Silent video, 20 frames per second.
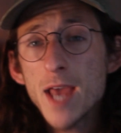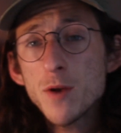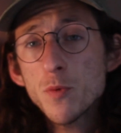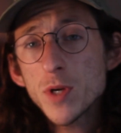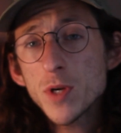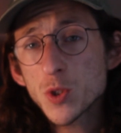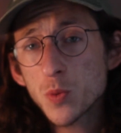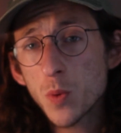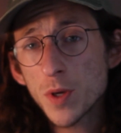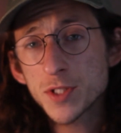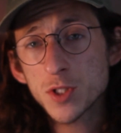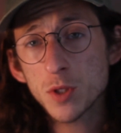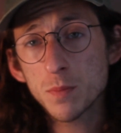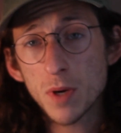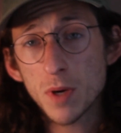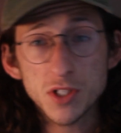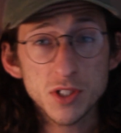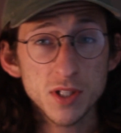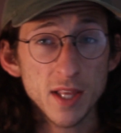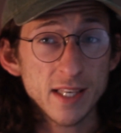and which ones are
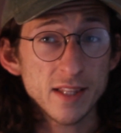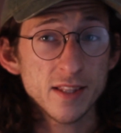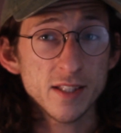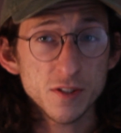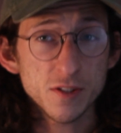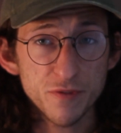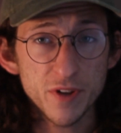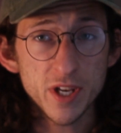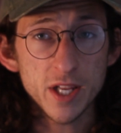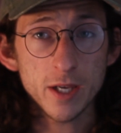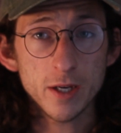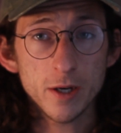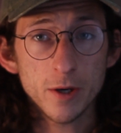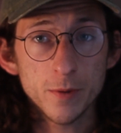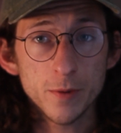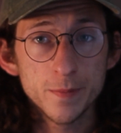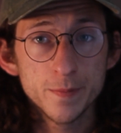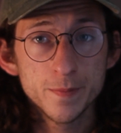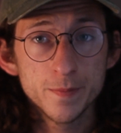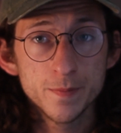much like this
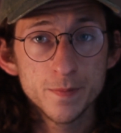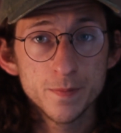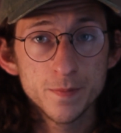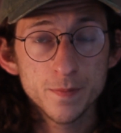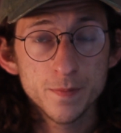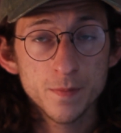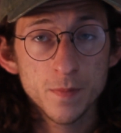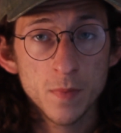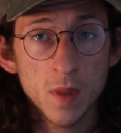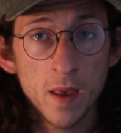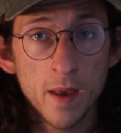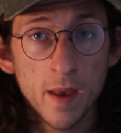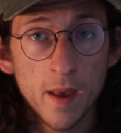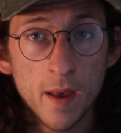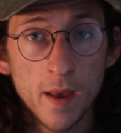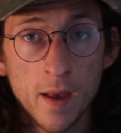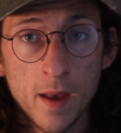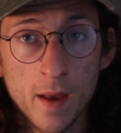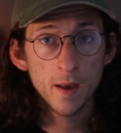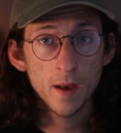video
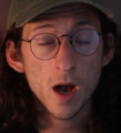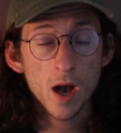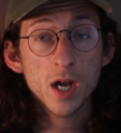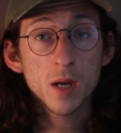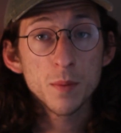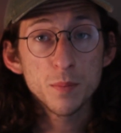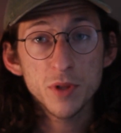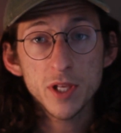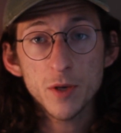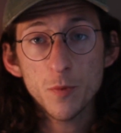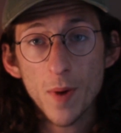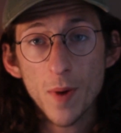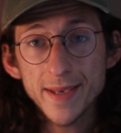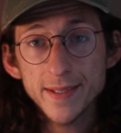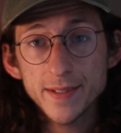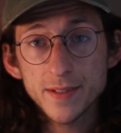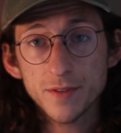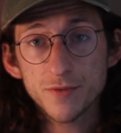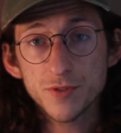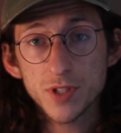a complete
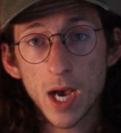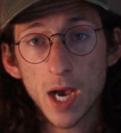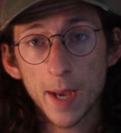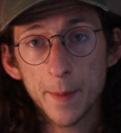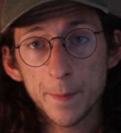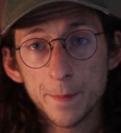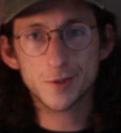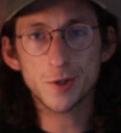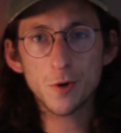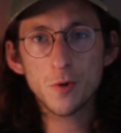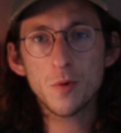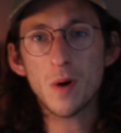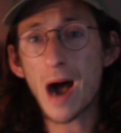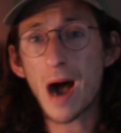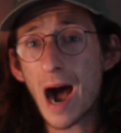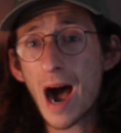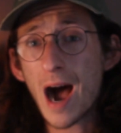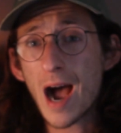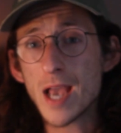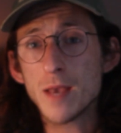waste of time. So
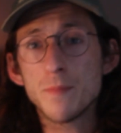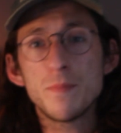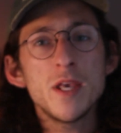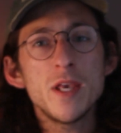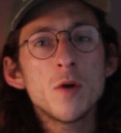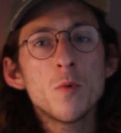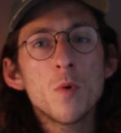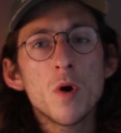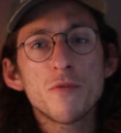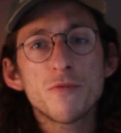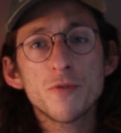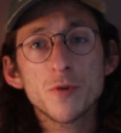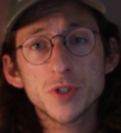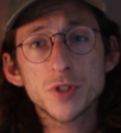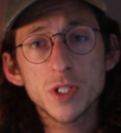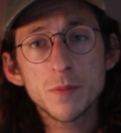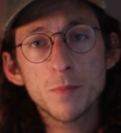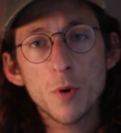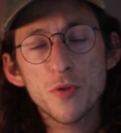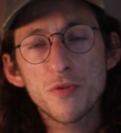I, being well
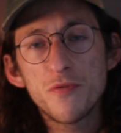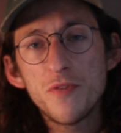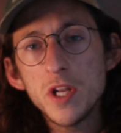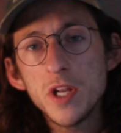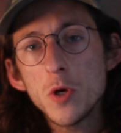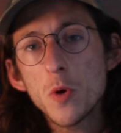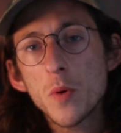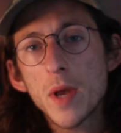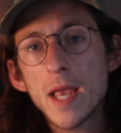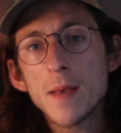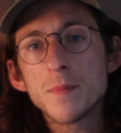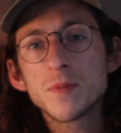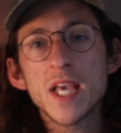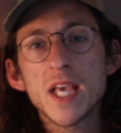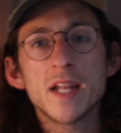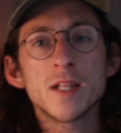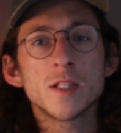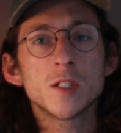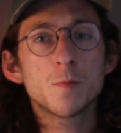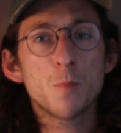versed in both video games
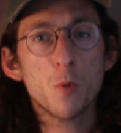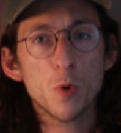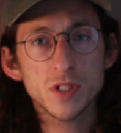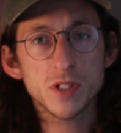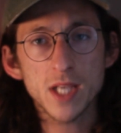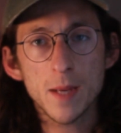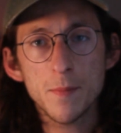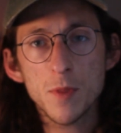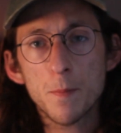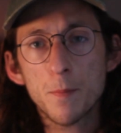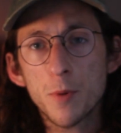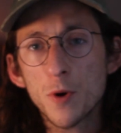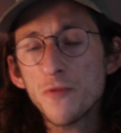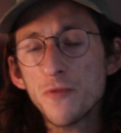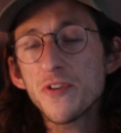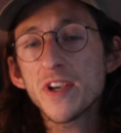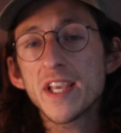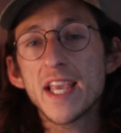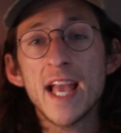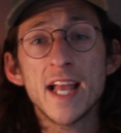and sports, am the
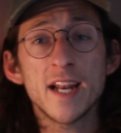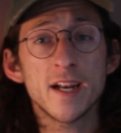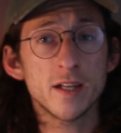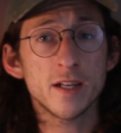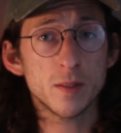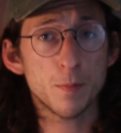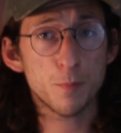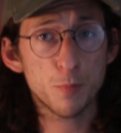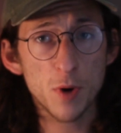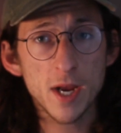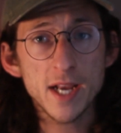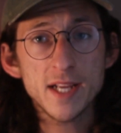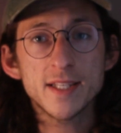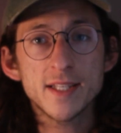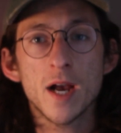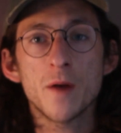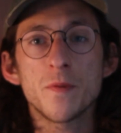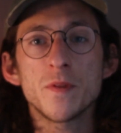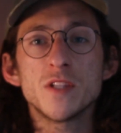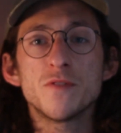perfect candidate to break
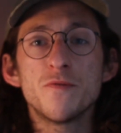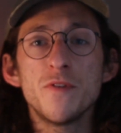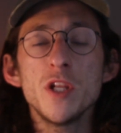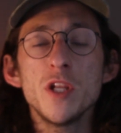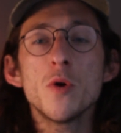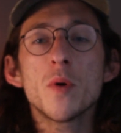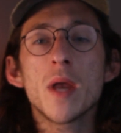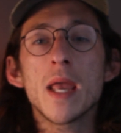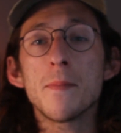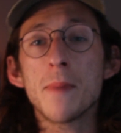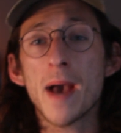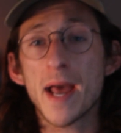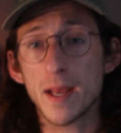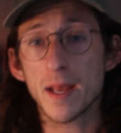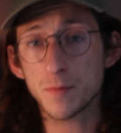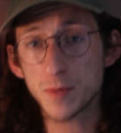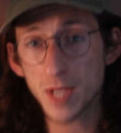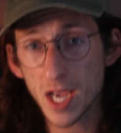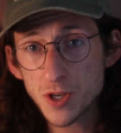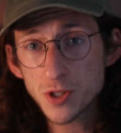down these video game
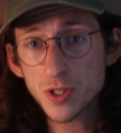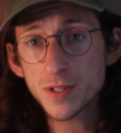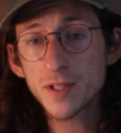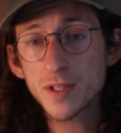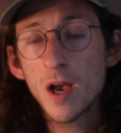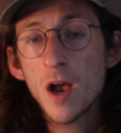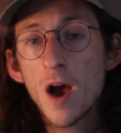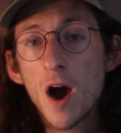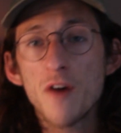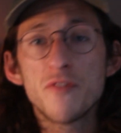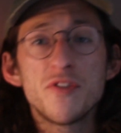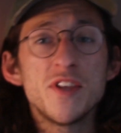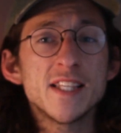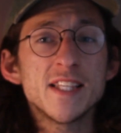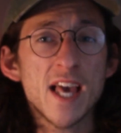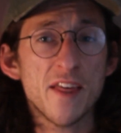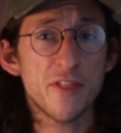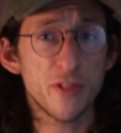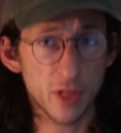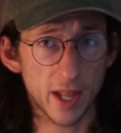adaptations of these
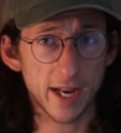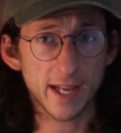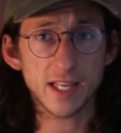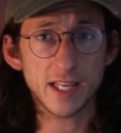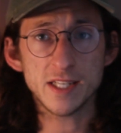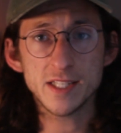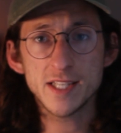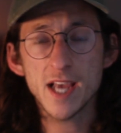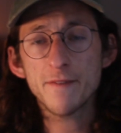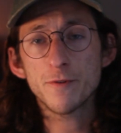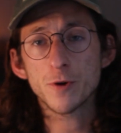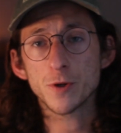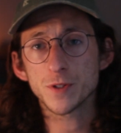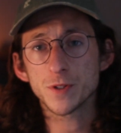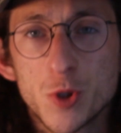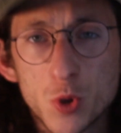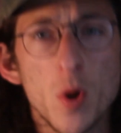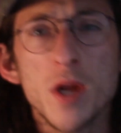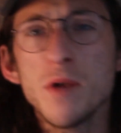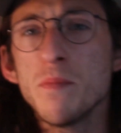athletic
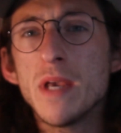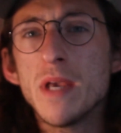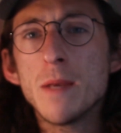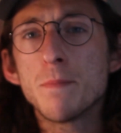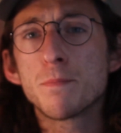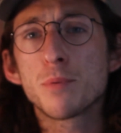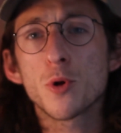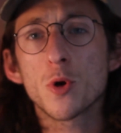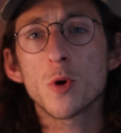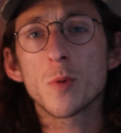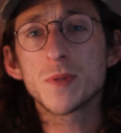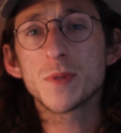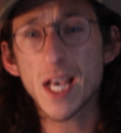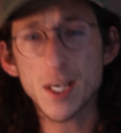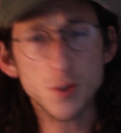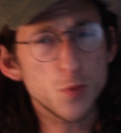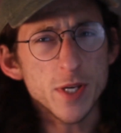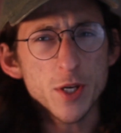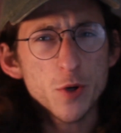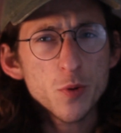endeavors. Join me, Blurbs, as we